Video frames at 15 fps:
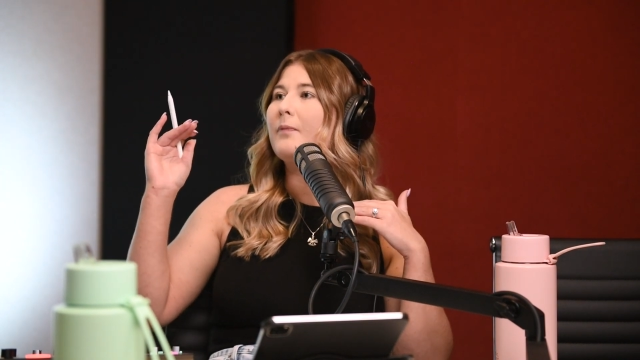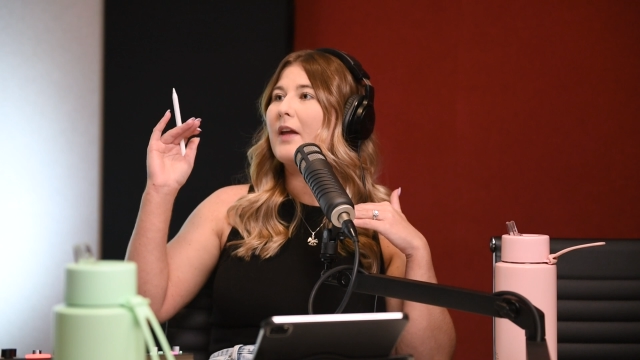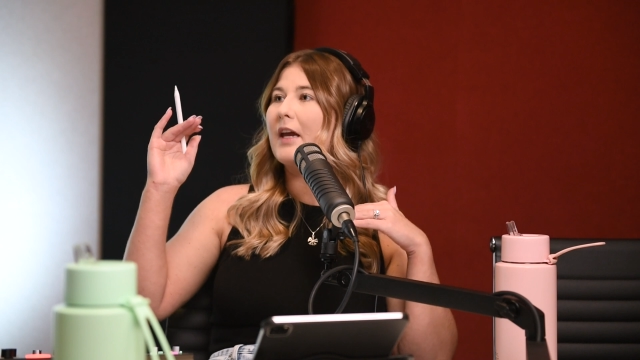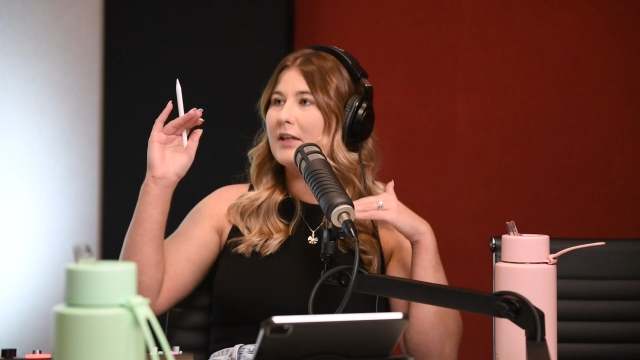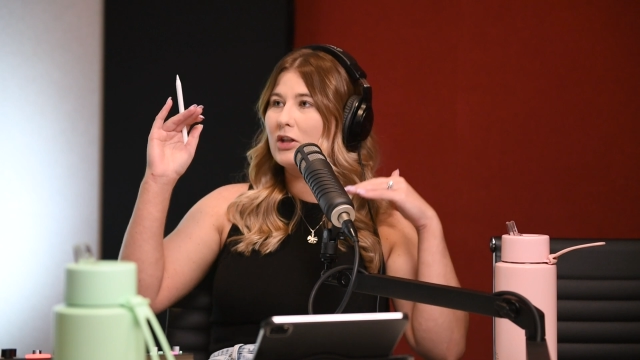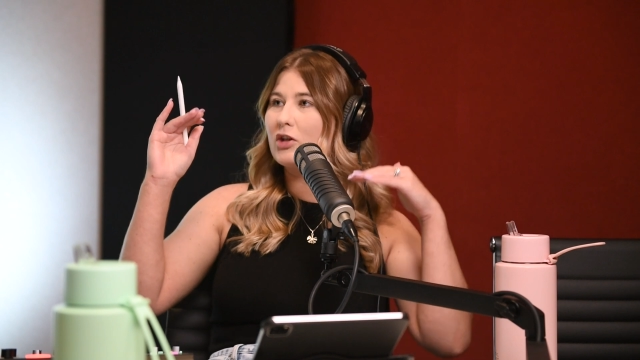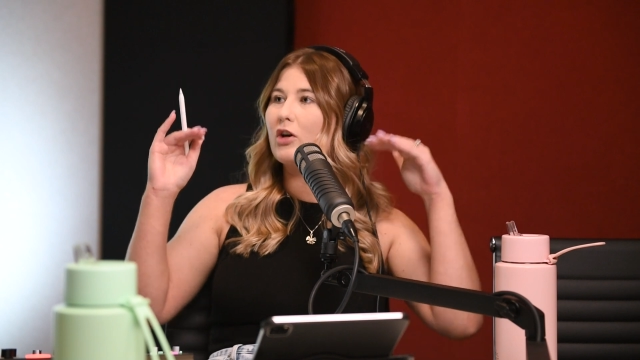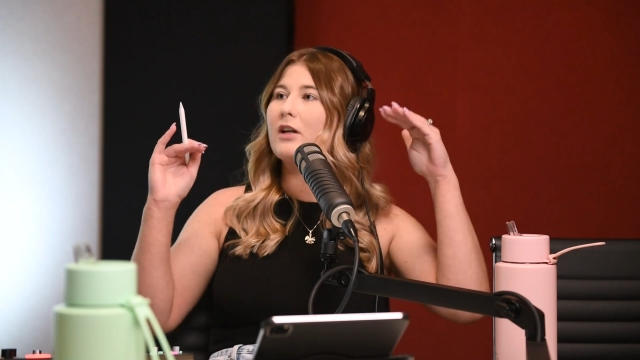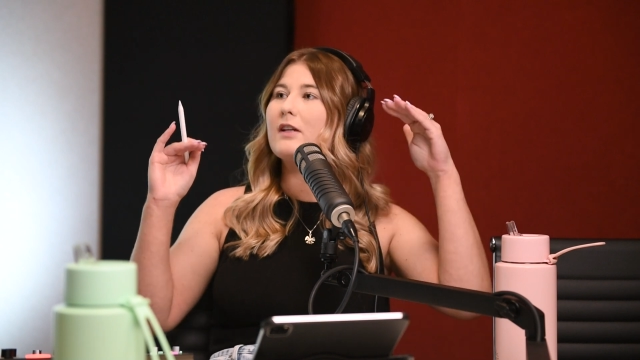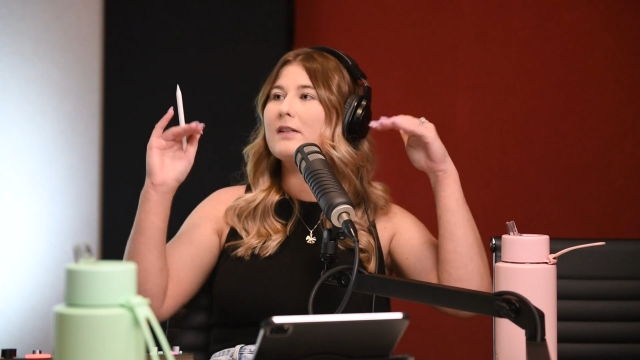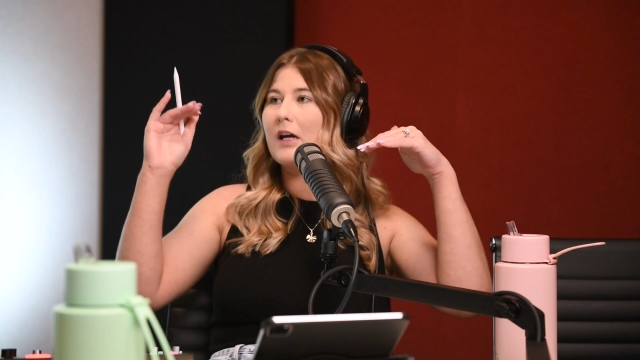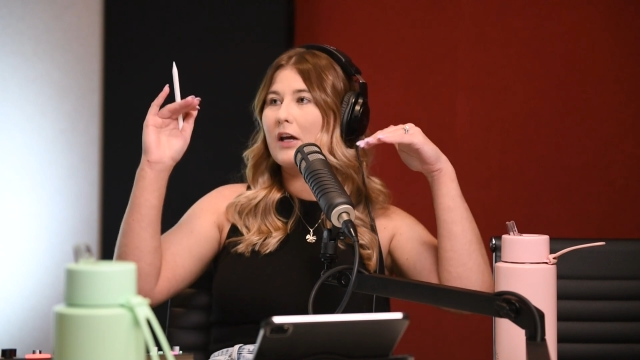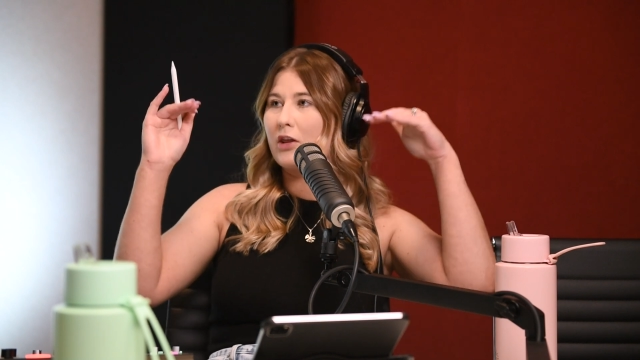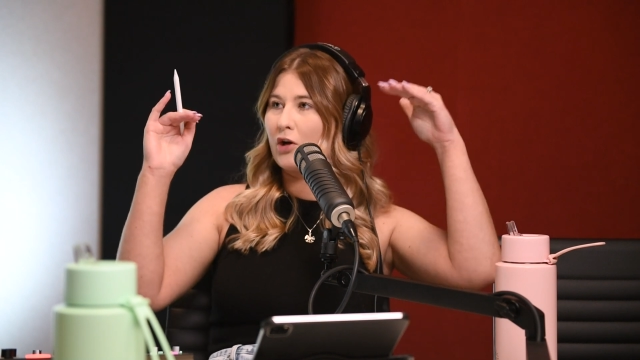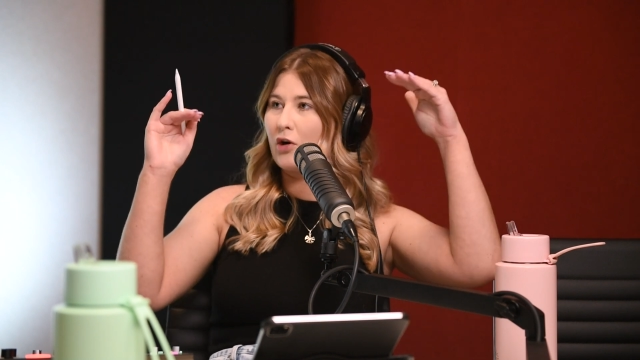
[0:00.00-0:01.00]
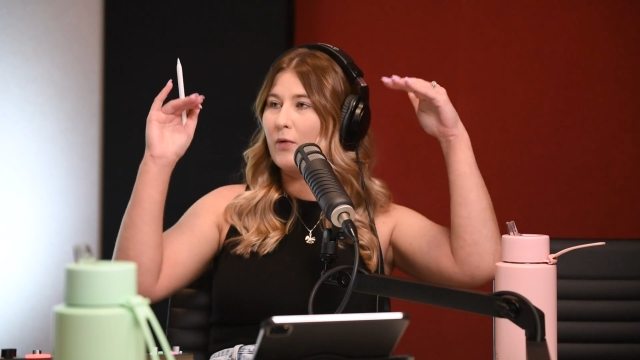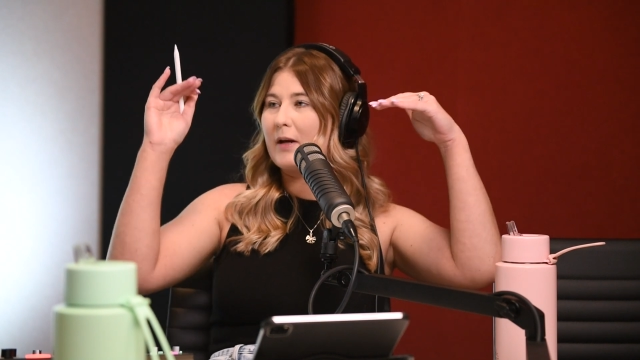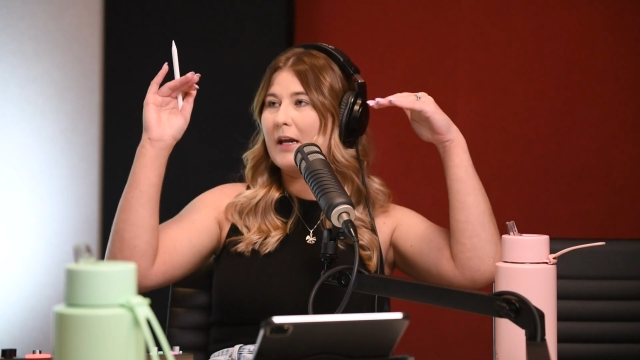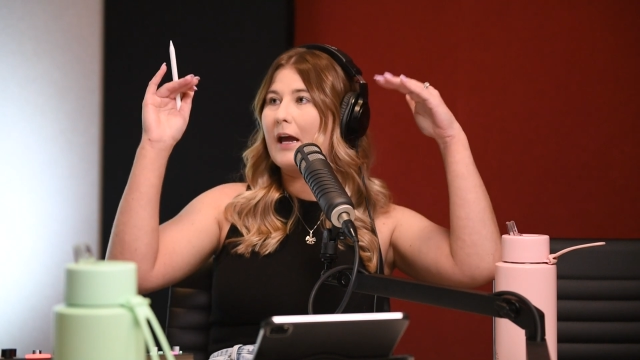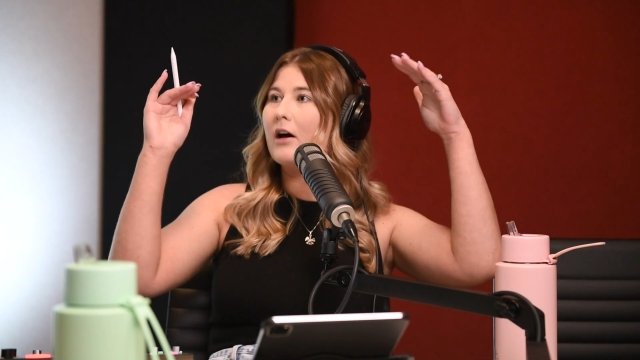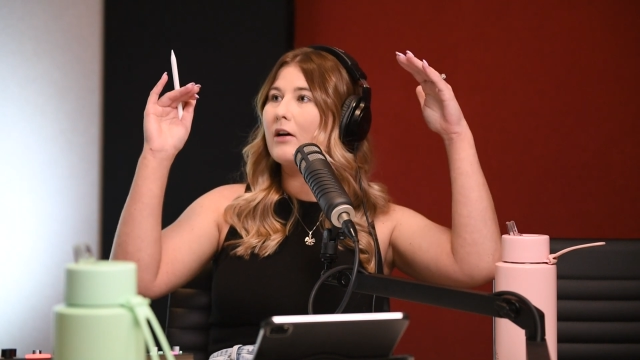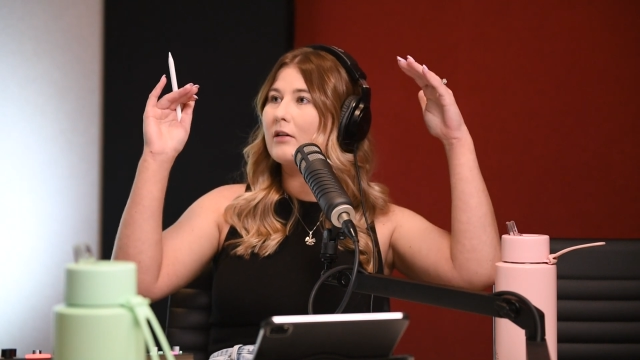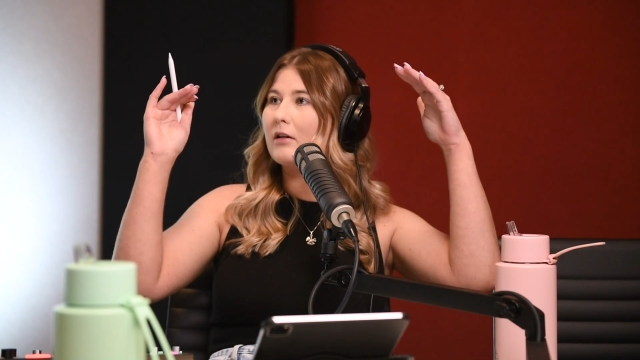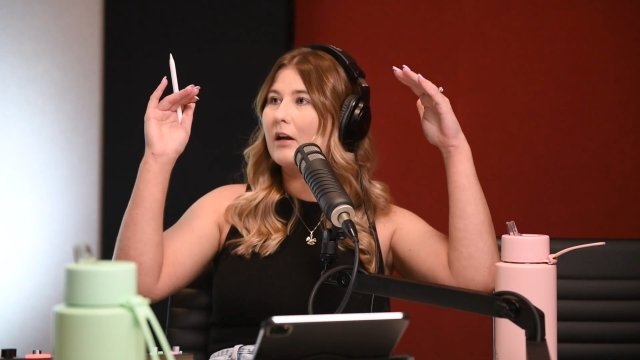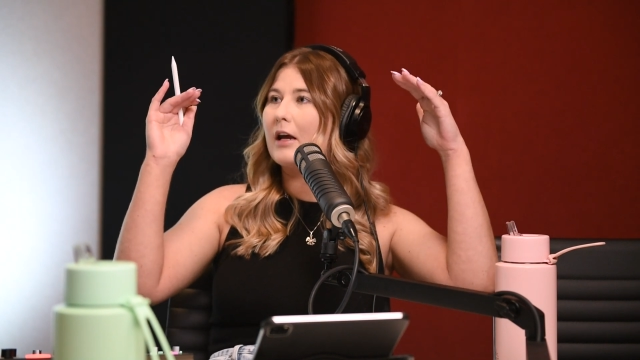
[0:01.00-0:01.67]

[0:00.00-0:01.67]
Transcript: it's going to start throwing out